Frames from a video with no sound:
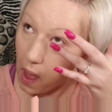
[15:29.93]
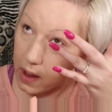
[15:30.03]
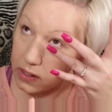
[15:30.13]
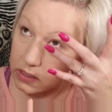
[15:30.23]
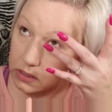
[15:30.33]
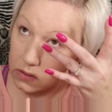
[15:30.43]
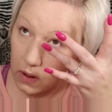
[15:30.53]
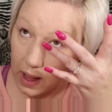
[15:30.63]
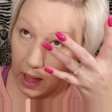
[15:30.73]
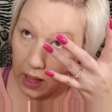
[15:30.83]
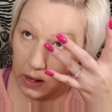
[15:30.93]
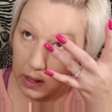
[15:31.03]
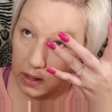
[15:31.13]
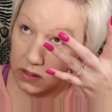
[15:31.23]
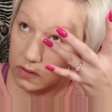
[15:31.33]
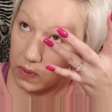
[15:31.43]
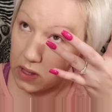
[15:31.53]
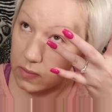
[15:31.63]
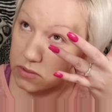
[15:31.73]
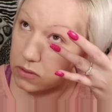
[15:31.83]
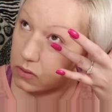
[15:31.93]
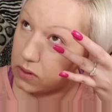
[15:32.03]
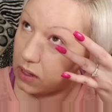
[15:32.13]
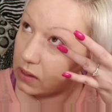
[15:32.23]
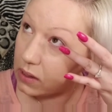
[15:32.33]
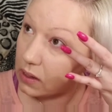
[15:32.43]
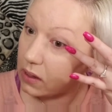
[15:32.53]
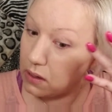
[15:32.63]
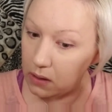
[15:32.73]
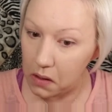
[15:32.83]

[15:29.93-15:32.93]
I hate it. It's become so delicate.